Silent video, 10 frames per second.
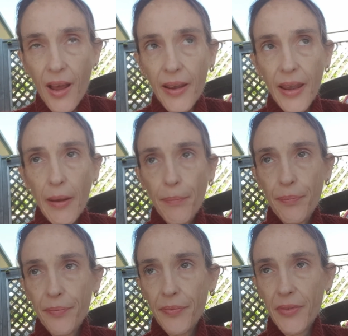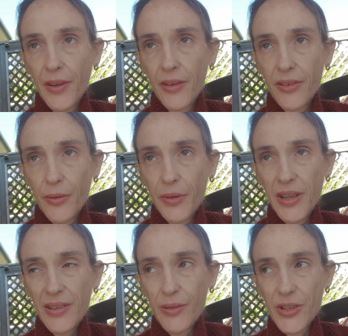Okay, so with
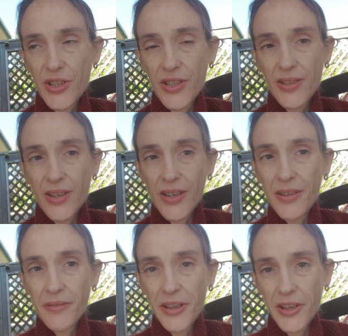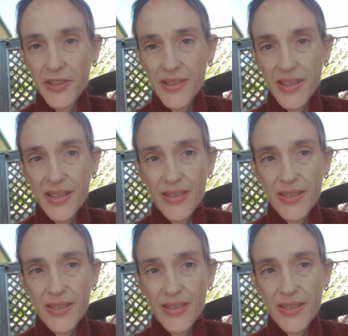these questions, I didn't rehearse these,